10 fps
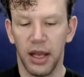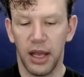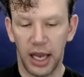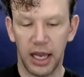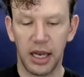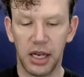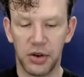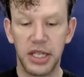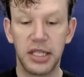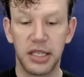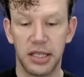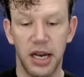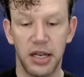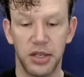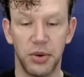it can increase
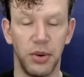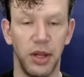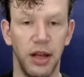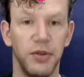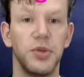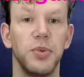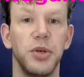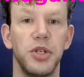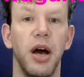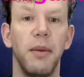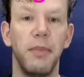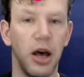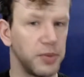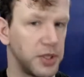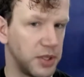testosterone levels, which
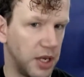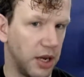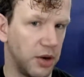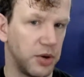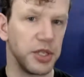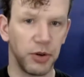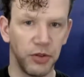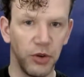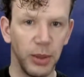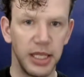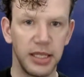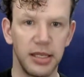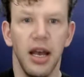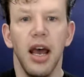helps increase performance.